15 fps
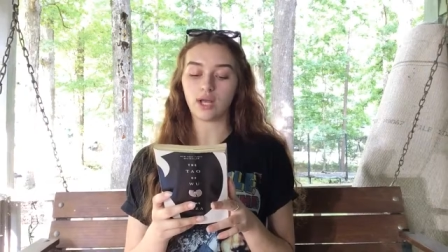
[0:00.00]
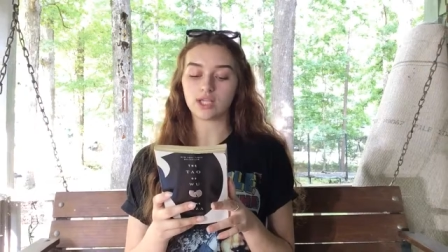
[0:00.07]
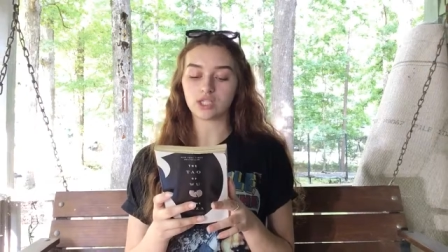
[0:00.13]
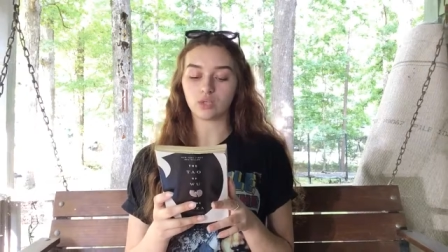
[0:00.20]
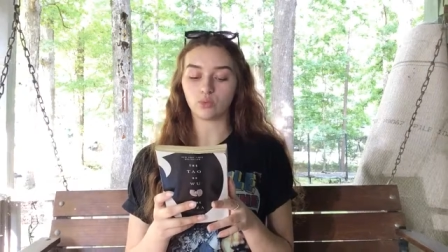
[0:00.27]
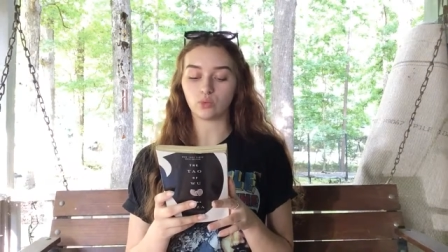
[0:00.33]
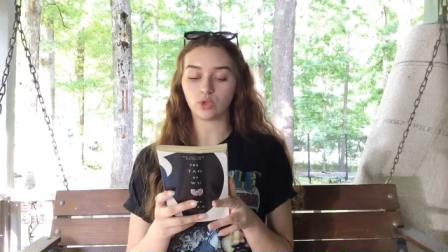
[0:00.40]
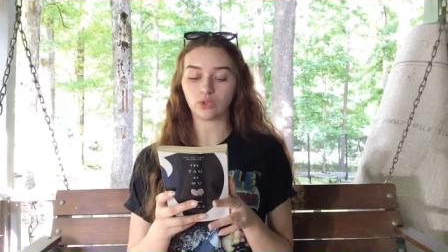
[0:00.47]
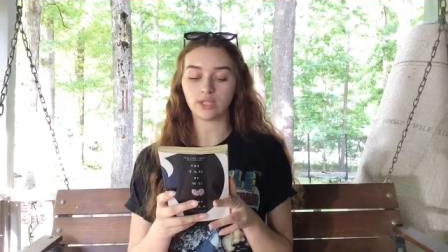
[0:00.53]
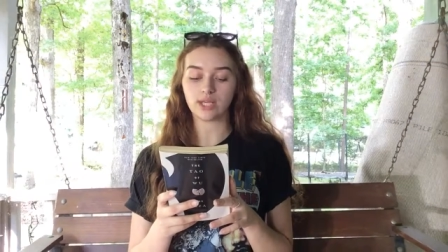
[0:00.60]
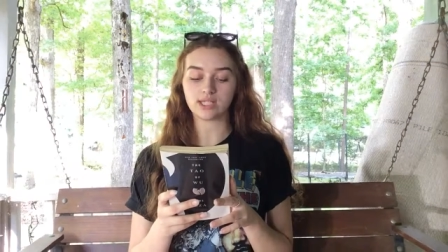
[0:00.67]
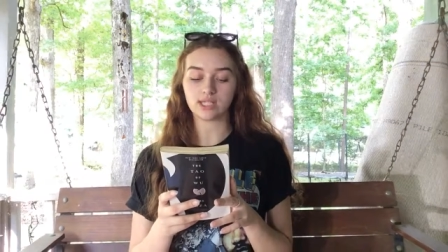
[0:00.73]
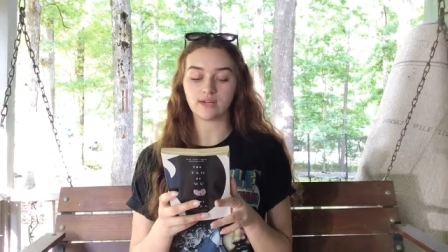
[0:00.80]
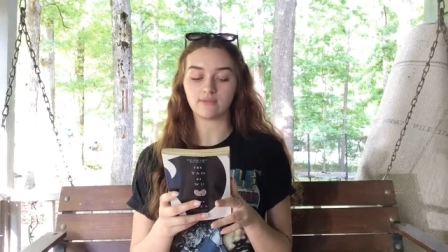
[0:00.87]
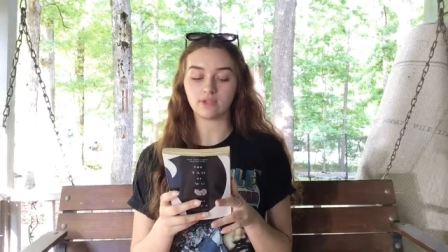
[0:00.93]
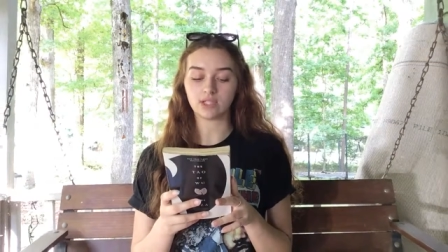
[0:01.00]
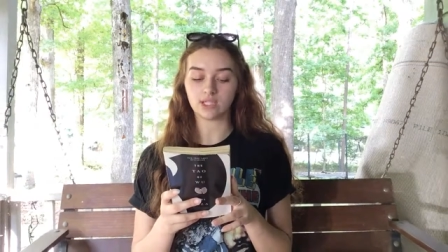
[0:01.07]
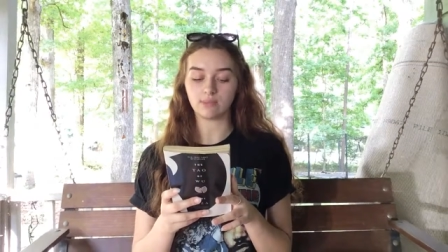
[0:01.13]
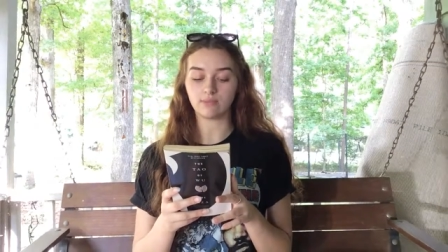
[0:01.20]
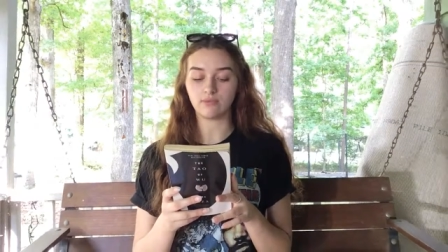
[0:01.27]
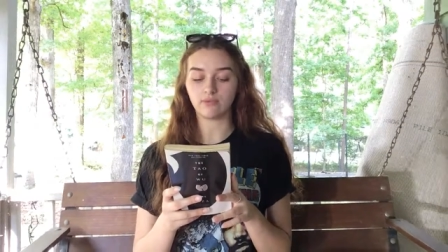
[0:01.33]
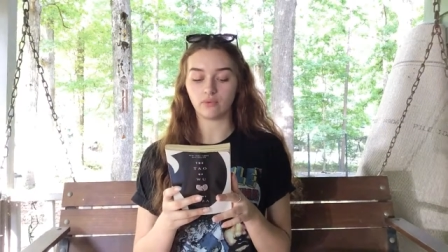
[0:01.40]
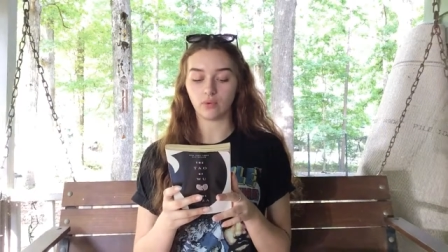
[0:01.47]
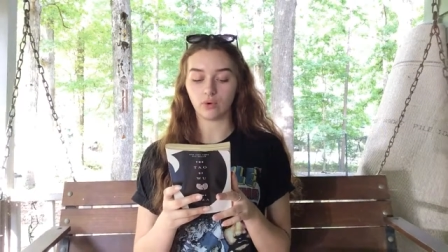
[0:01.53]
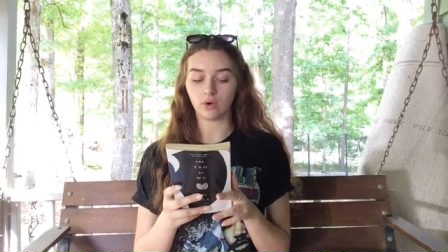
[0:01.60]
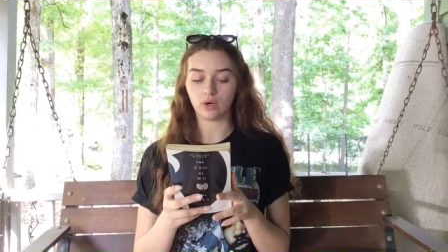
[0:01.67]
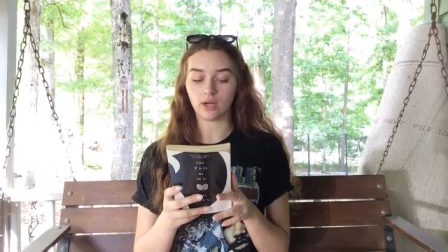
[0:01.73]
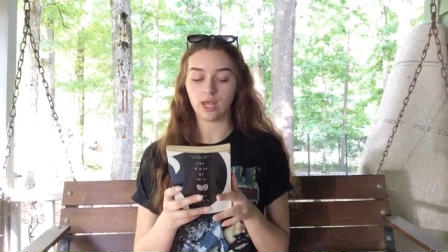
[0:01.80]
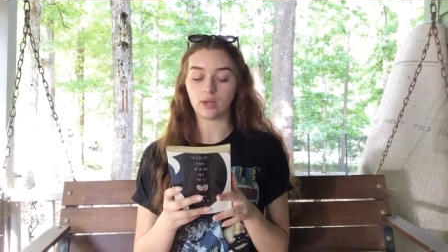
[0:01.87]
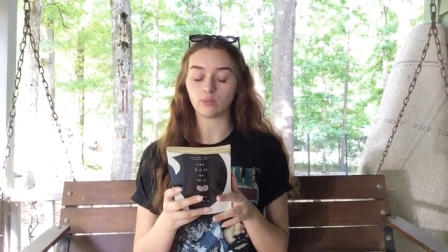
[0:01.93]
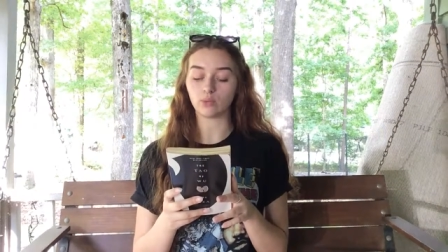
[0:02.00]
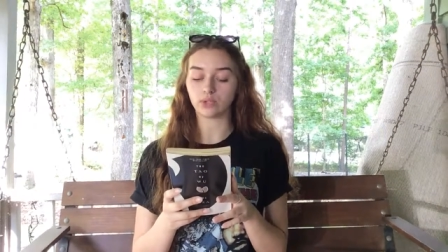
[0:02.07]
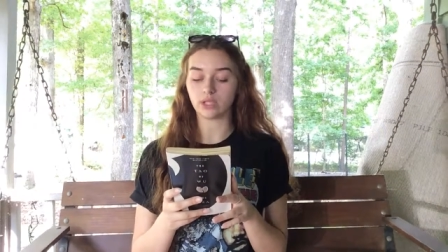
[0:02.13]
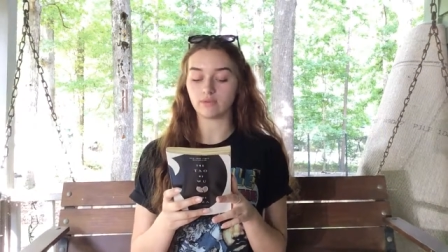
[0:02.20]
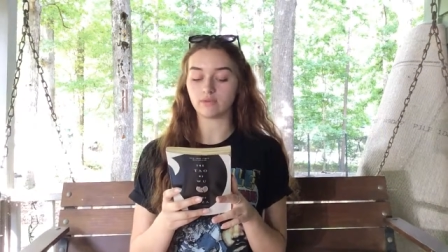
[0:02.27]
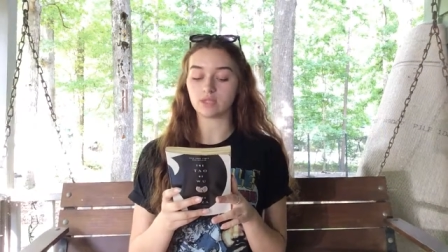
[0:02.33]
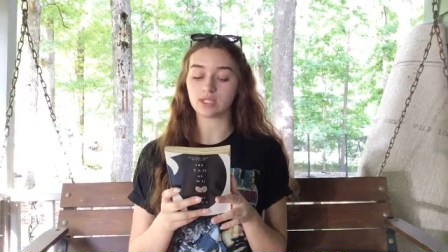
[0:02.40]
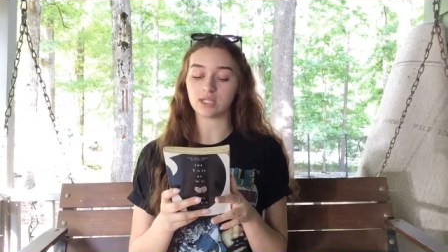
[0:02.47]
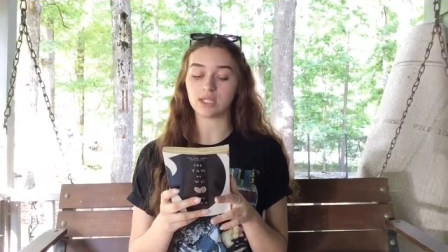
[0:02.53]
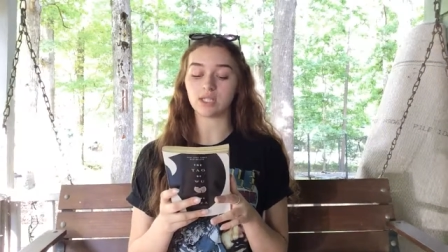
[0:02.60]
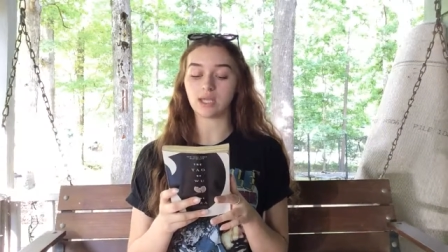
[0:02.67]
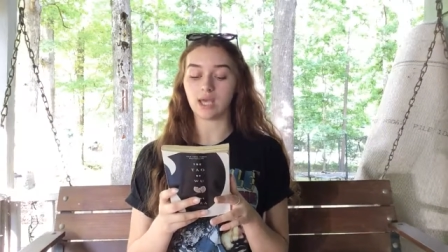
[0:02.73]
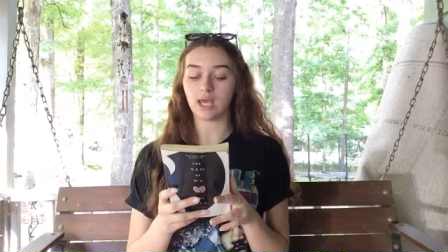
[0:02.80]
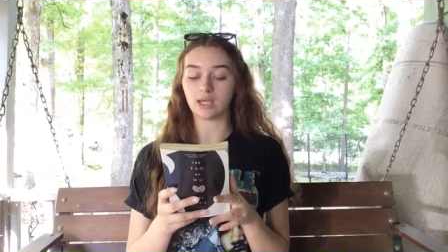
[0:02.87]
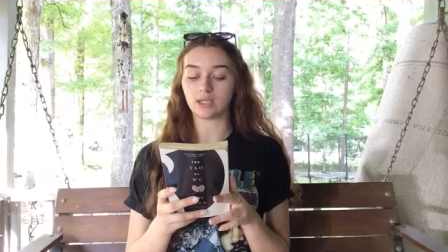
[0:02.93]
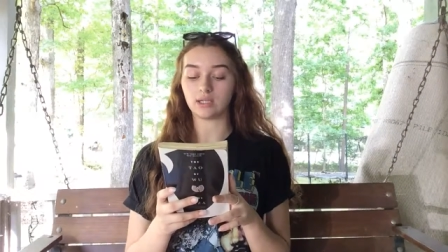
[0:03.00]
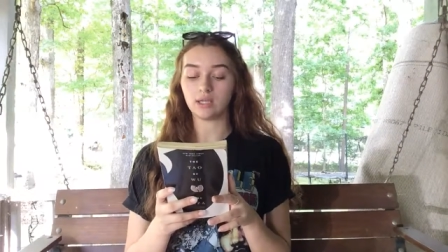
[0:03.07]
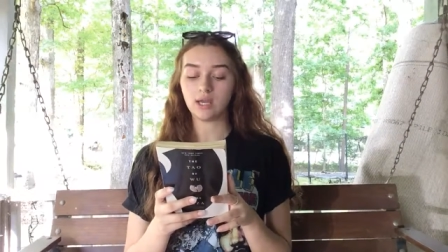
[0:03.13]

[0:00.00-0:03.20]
as the world has never seen before and will never see again.